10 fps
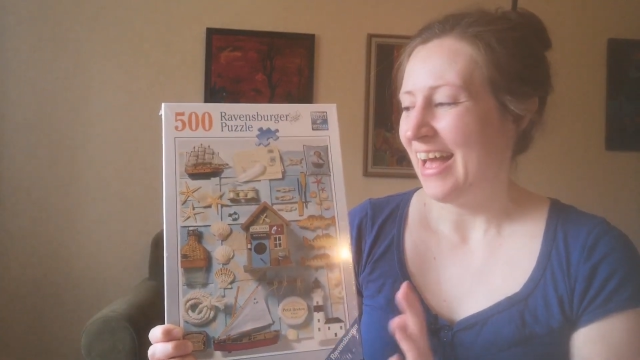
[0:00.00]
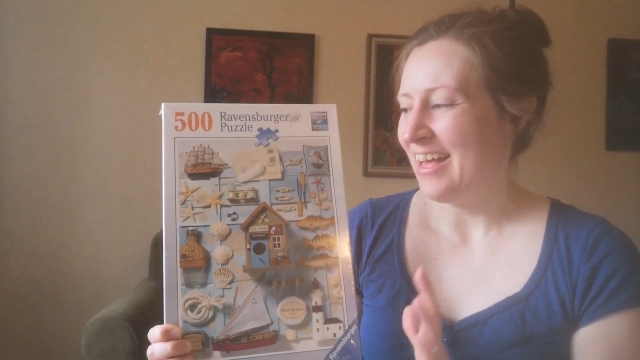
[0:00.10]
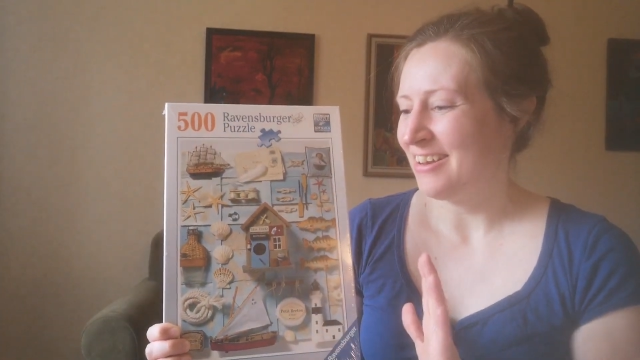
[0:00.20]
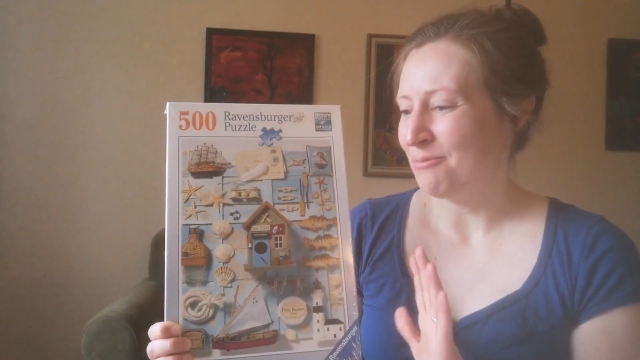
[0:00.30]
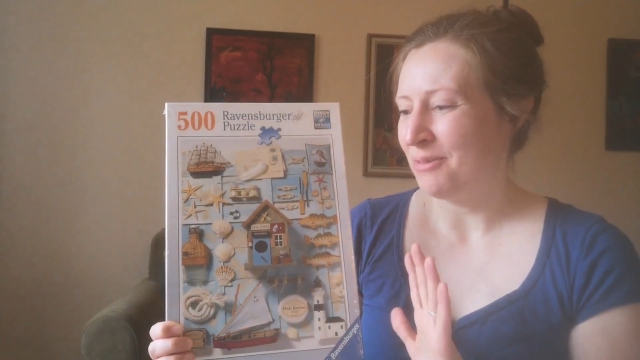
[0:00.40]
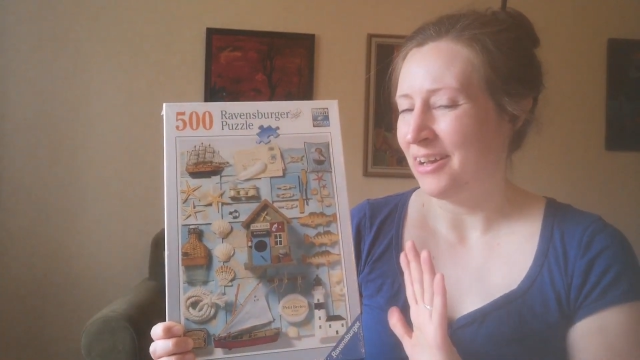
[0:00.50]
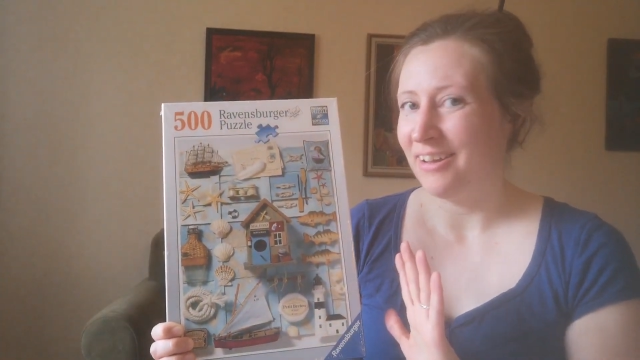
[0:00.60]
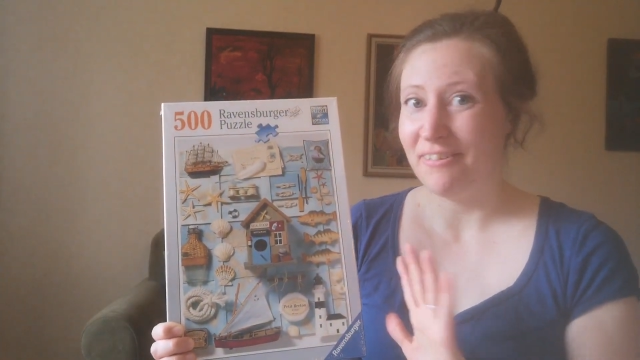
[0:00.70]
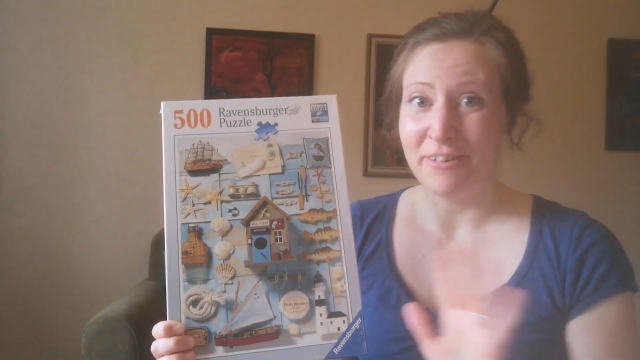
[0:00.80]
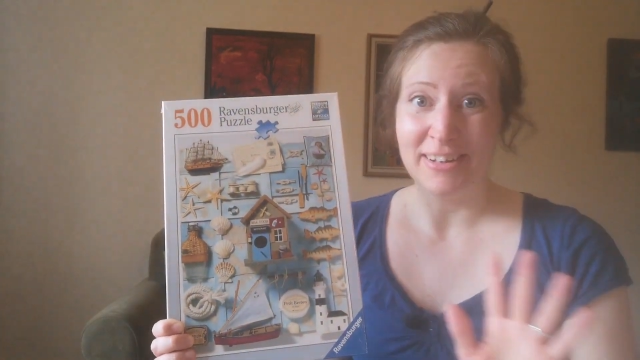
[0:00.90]
and
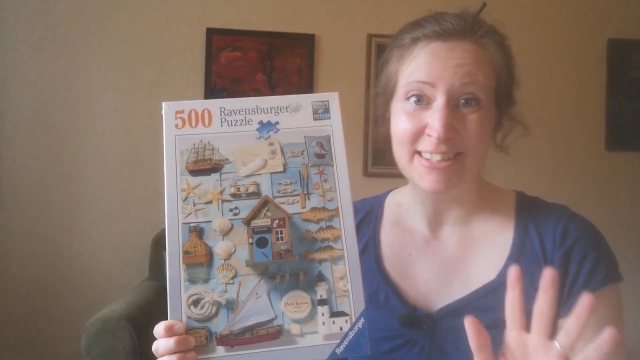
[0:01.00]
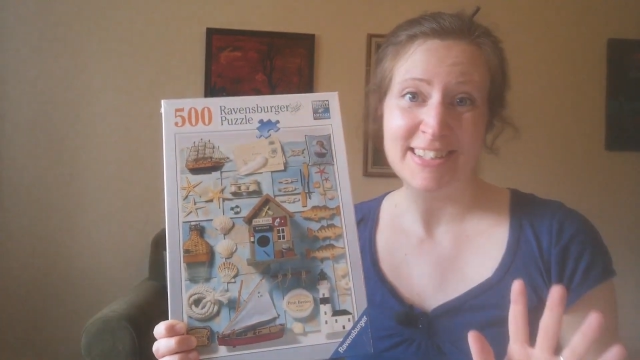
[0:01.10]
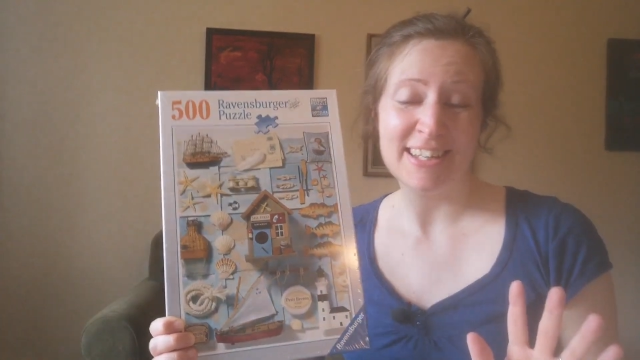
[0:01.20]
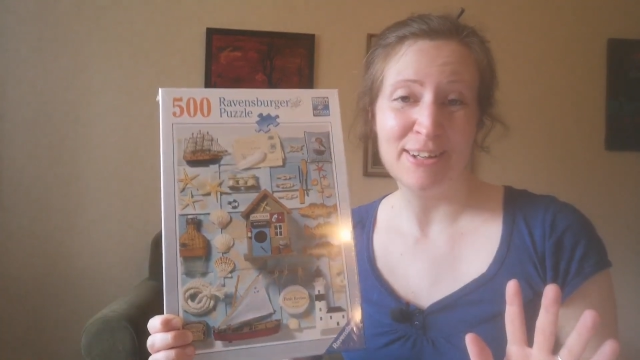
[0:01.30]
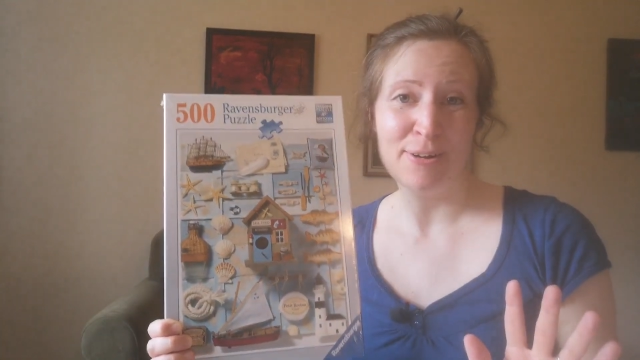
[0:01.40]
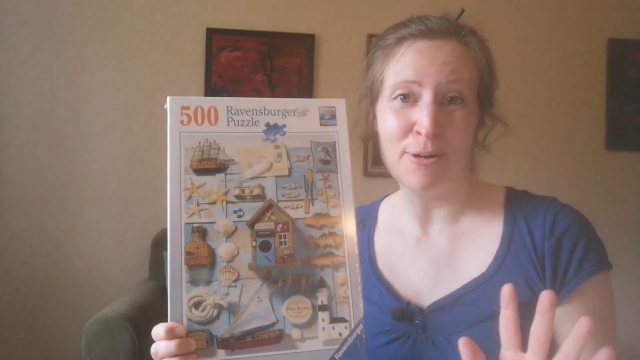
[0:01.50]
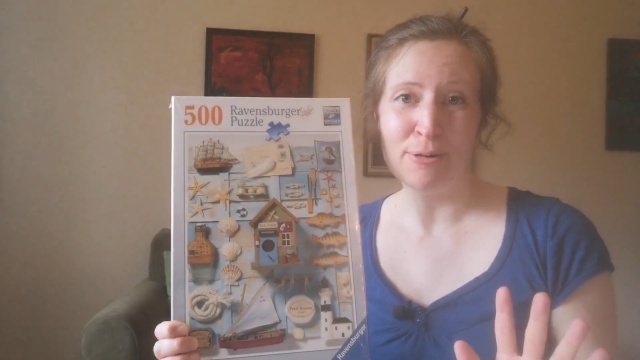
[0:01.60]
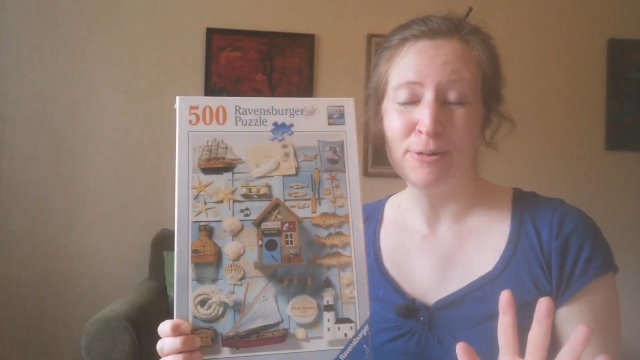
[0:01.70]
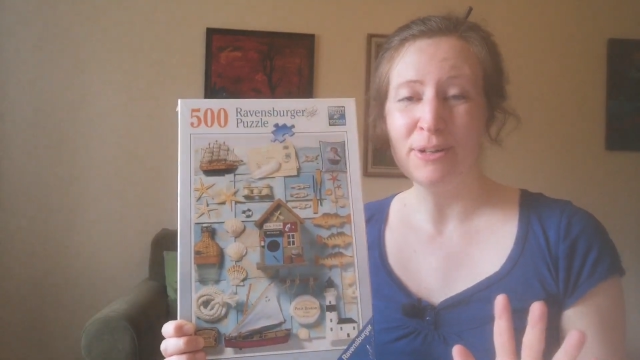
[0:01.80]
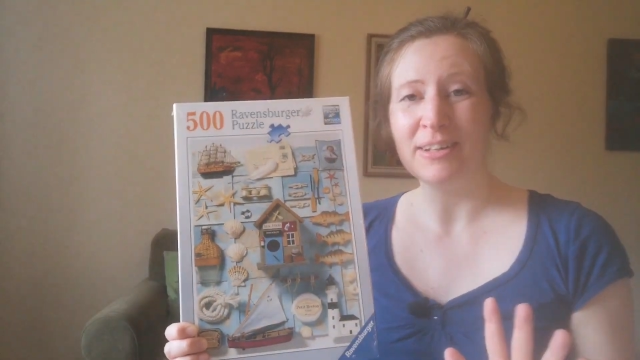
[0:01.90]
my realistic
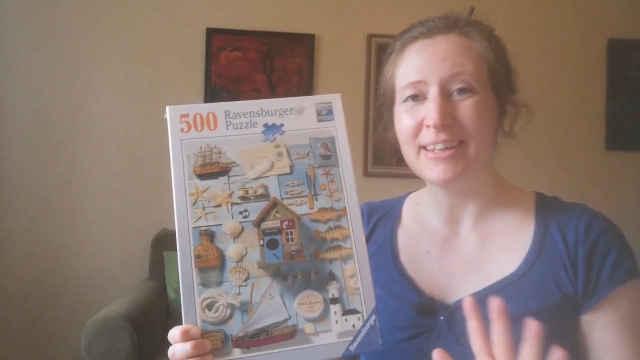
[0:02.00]
goal